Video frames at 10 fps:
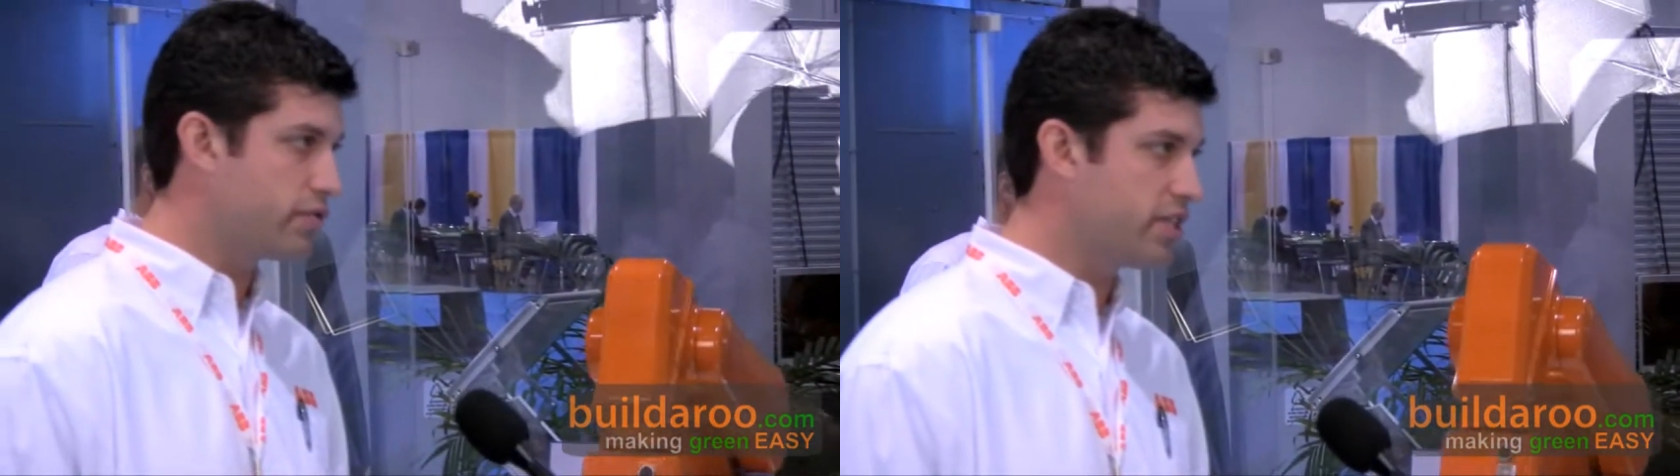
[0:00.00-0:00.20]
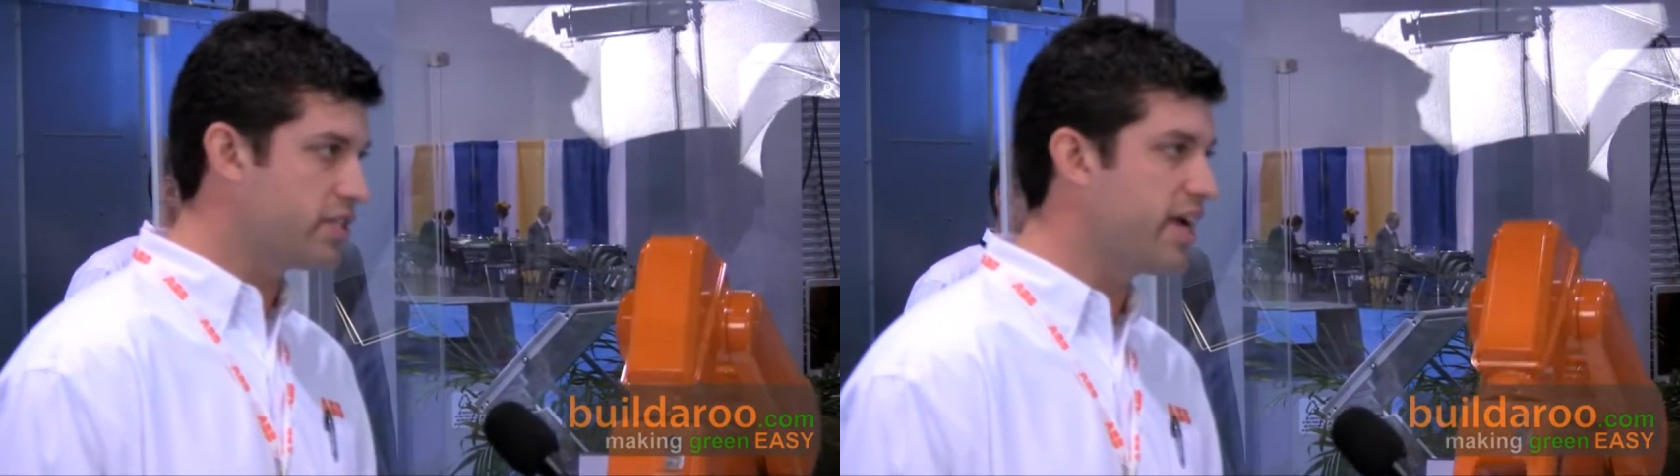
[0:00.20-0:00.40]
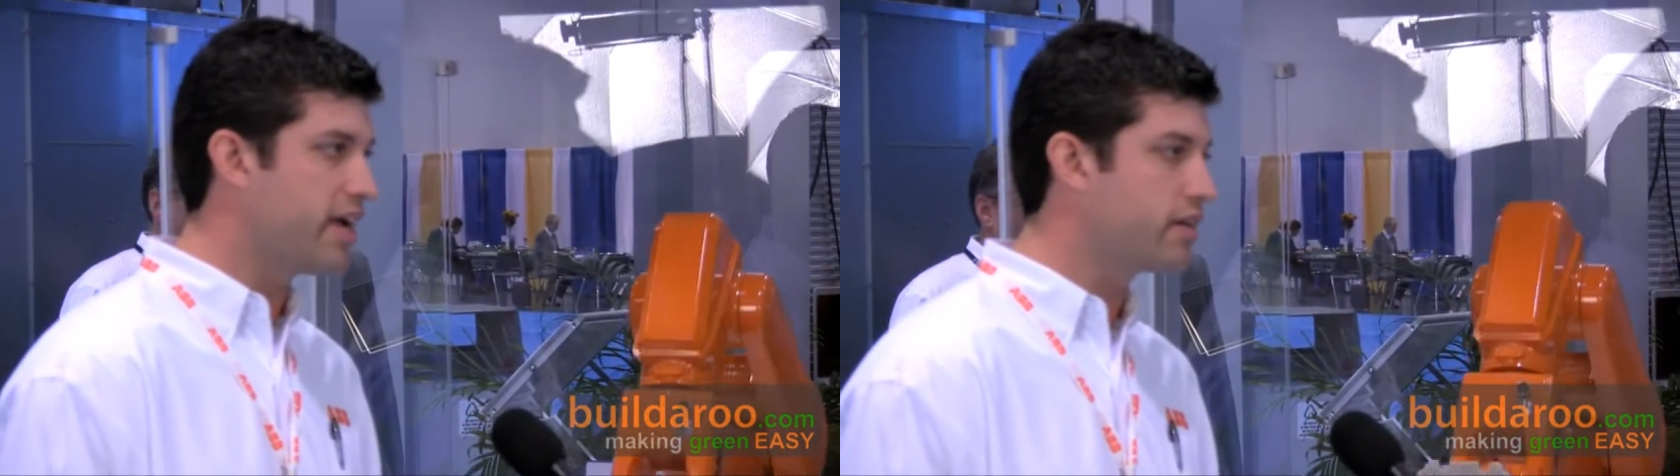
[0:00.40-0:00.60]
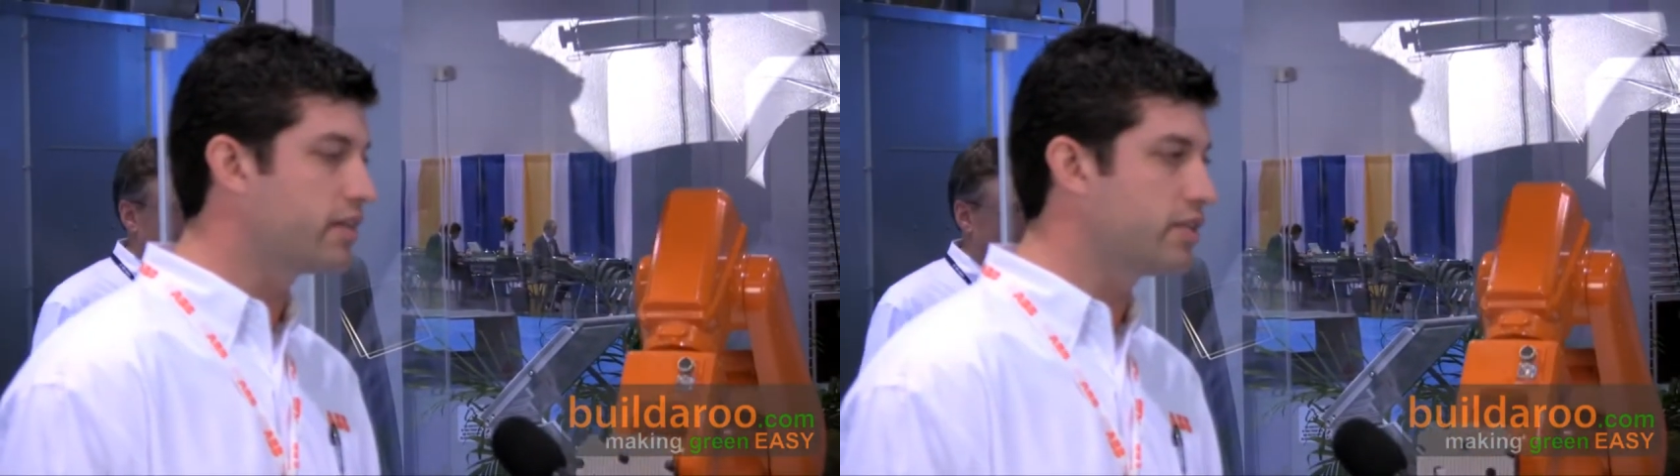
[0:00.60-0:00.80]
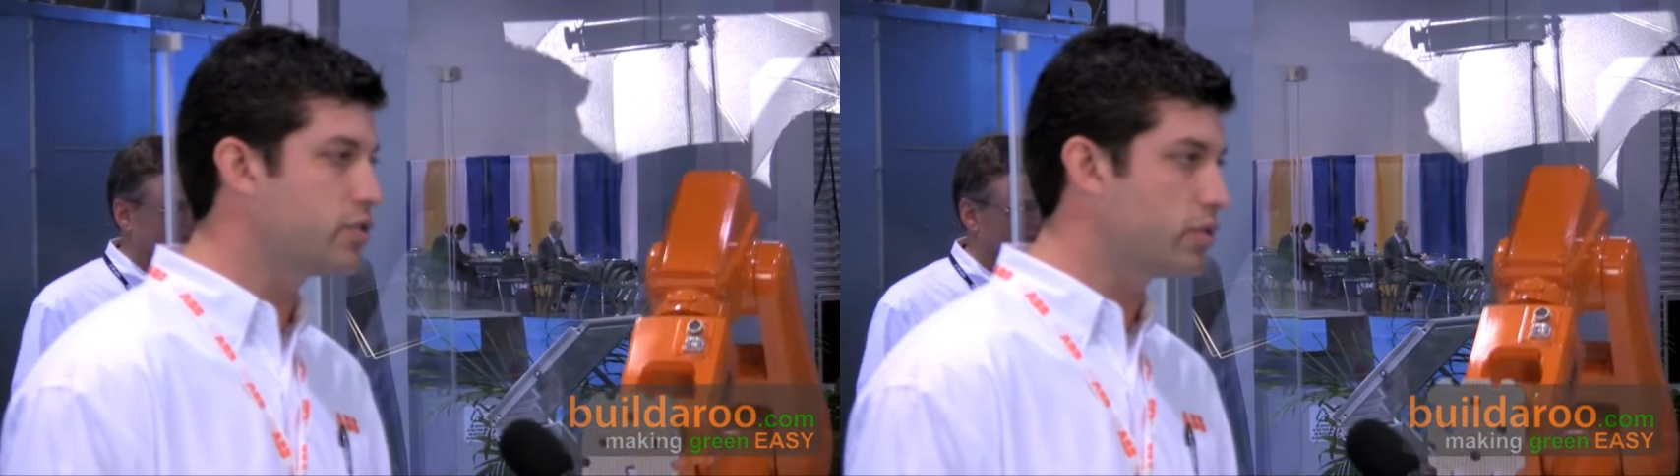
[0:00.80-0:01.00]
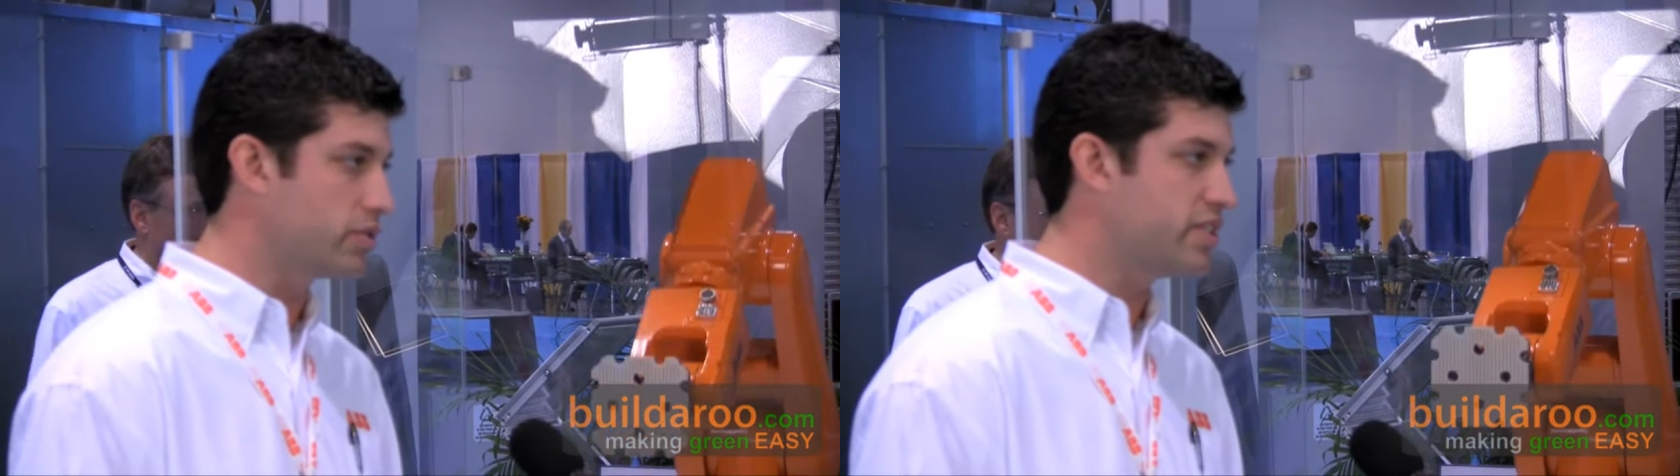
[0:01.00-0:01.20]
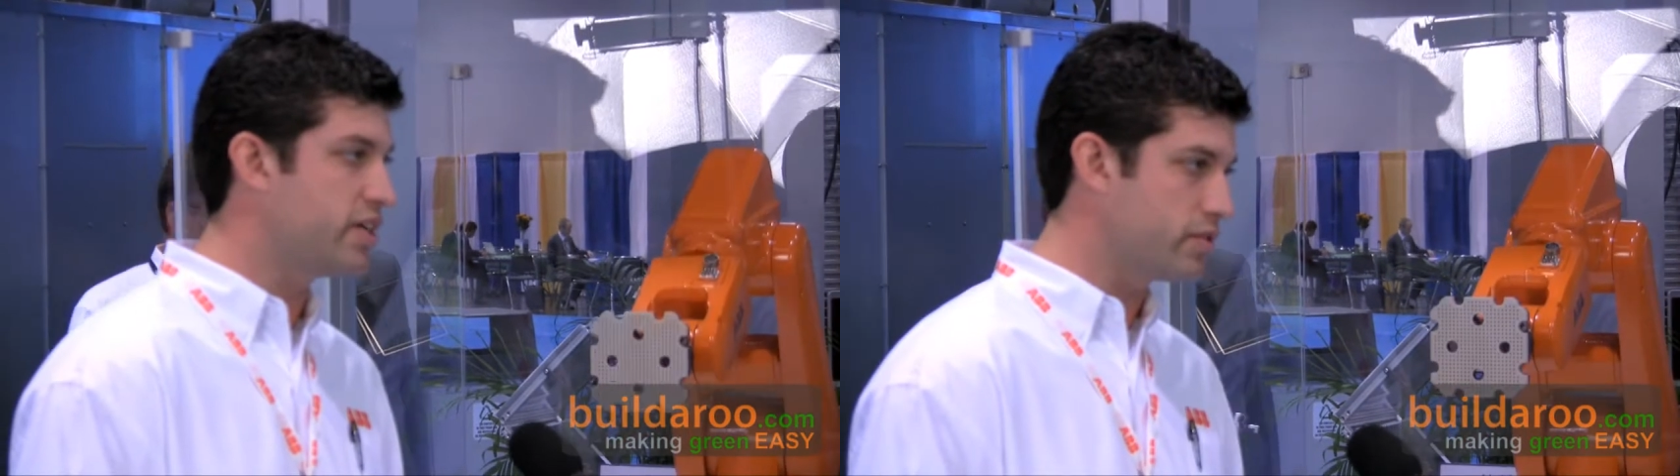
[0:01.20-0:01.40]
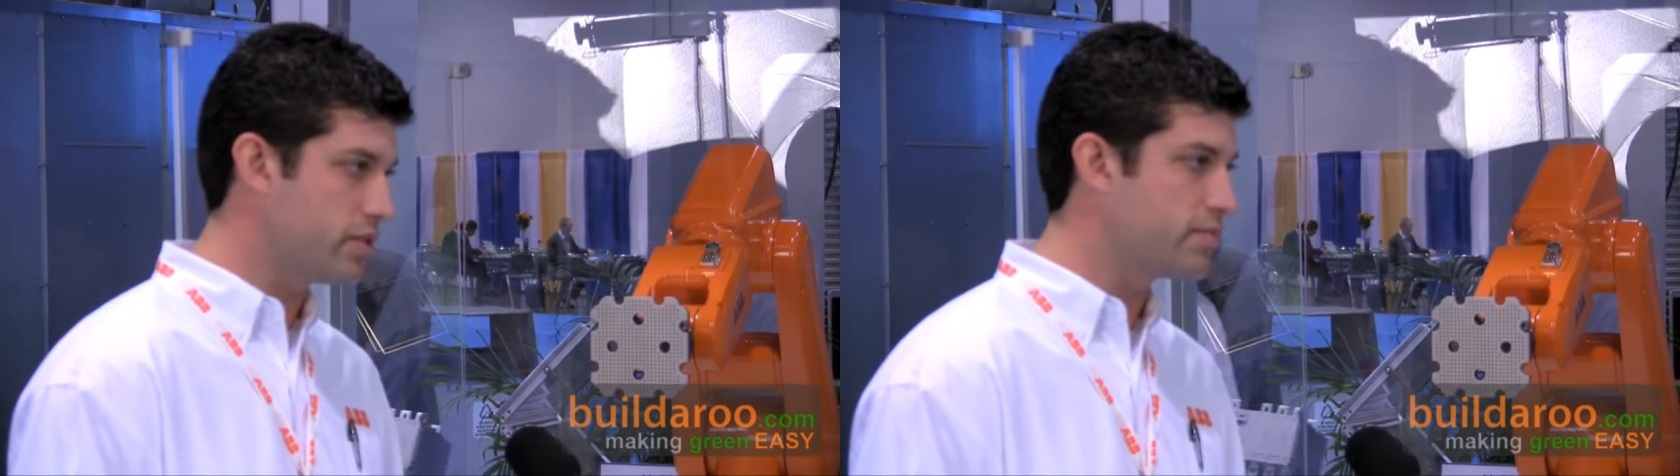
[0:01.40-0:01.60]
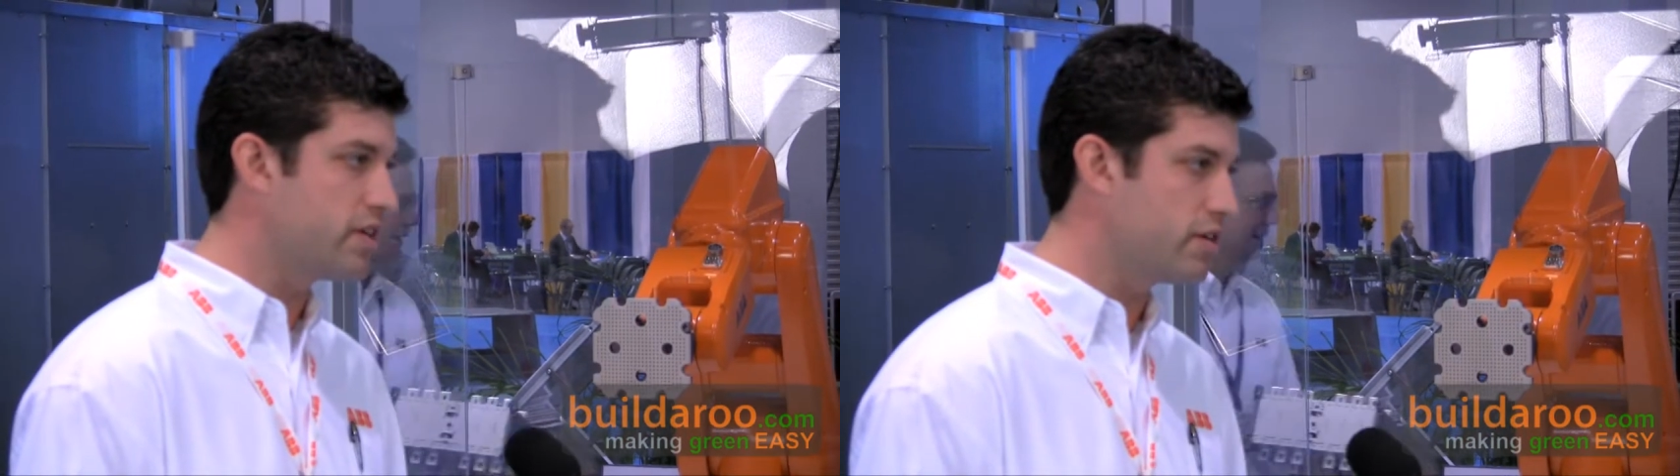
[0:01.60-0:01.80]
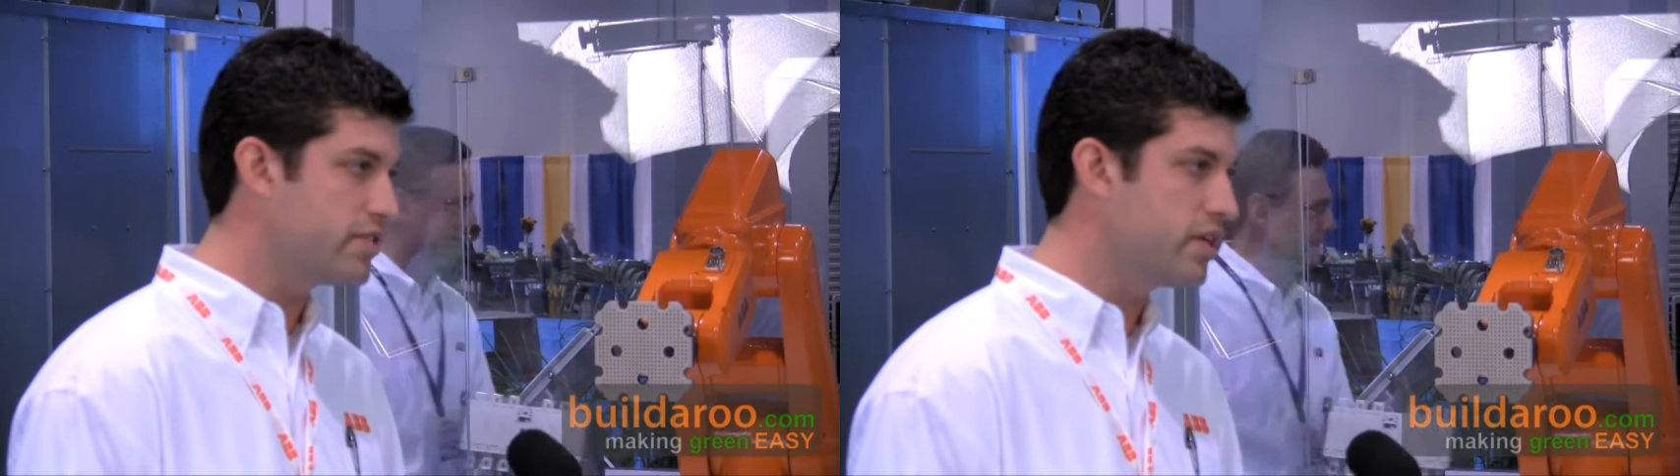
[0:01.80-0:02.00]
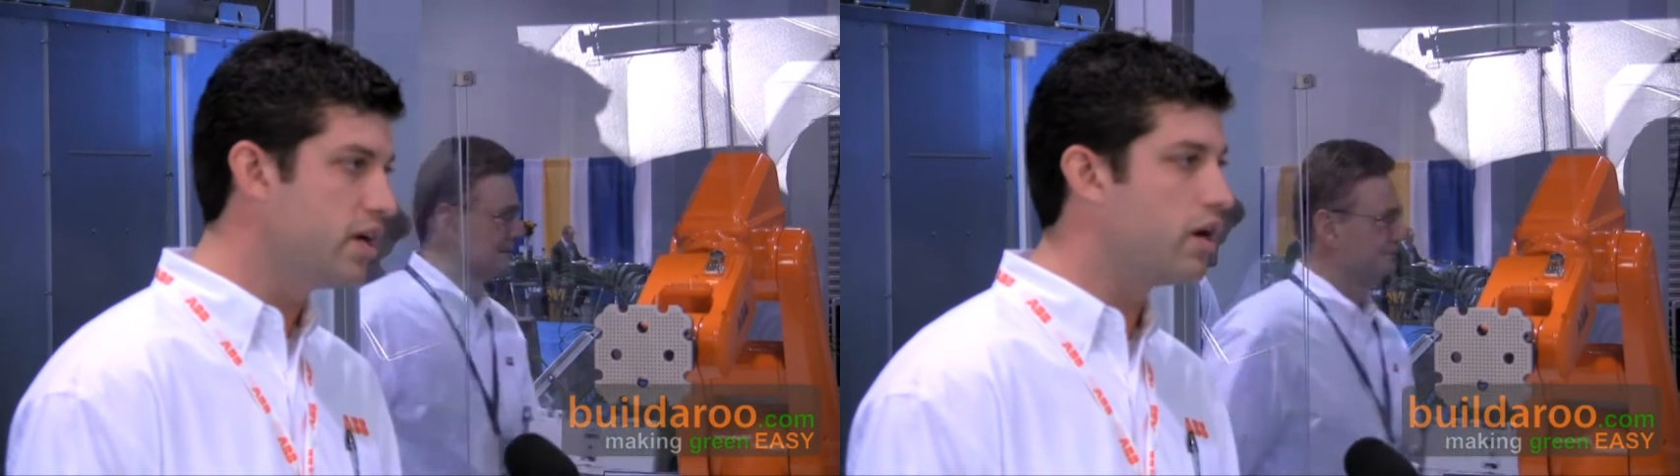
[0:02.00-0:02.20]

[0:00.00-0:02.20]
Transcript: for just handling the solar cells themselves.